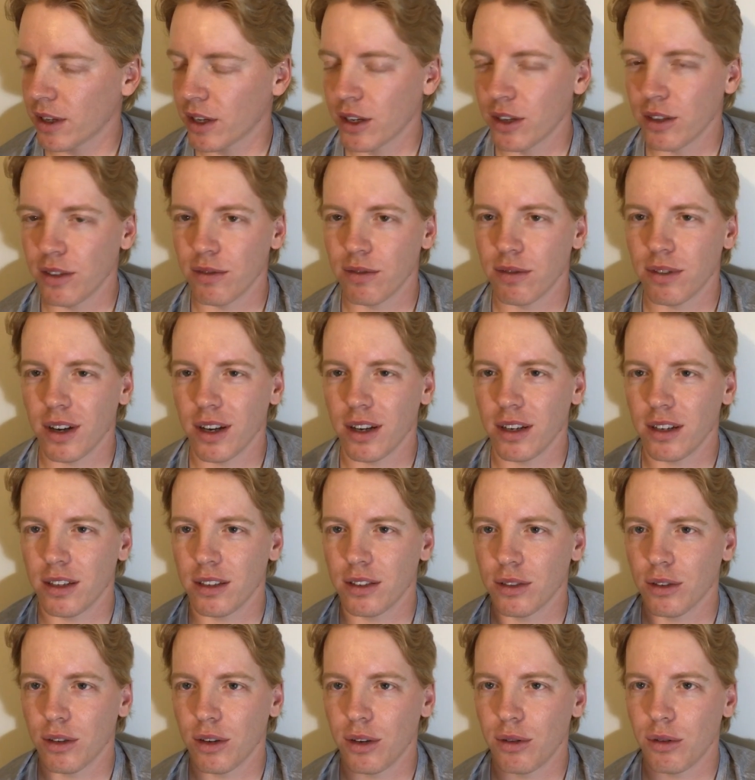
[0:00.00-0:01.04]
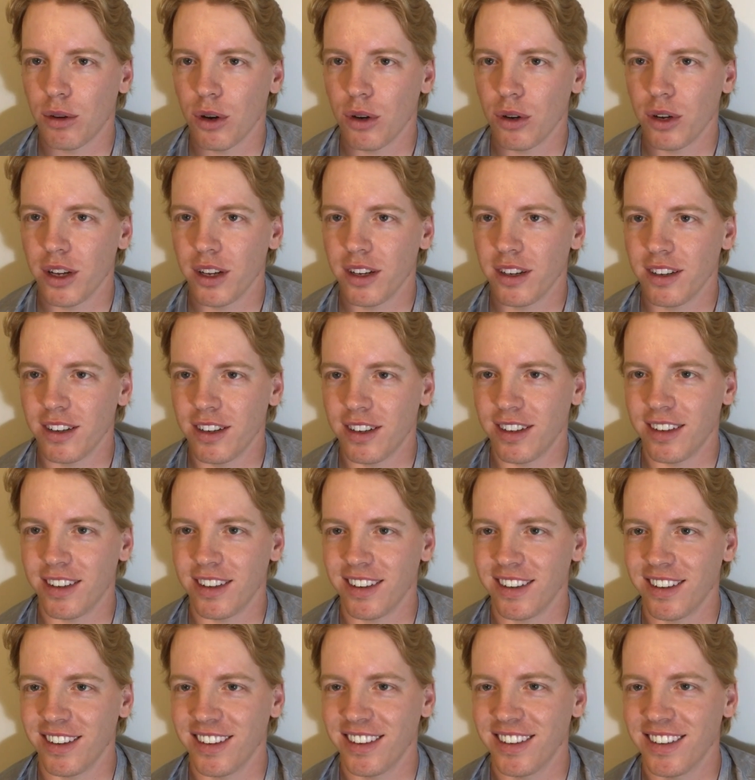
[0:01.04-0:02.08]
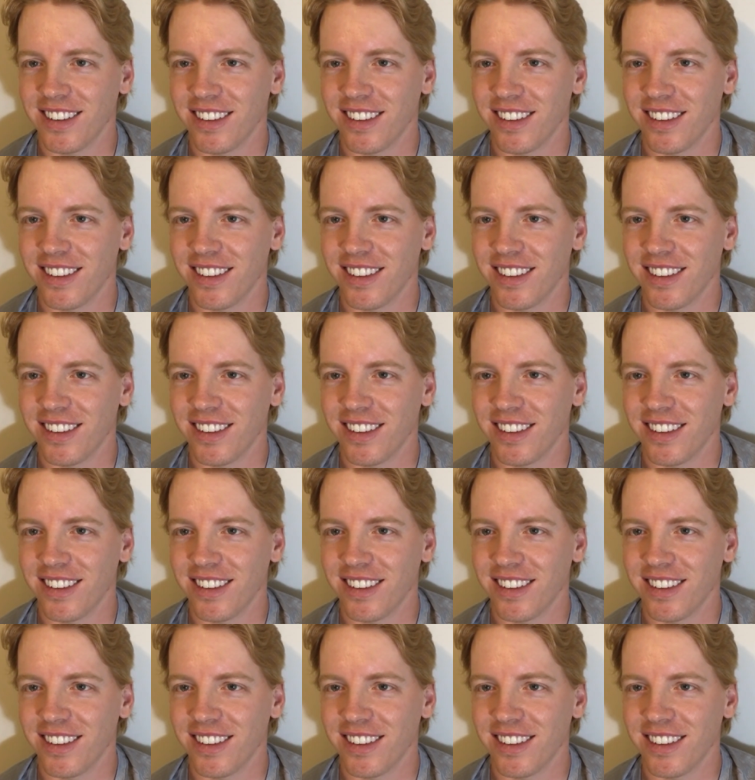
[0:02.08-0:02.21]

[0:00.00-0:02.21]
Couldn't find it, so I wrote it.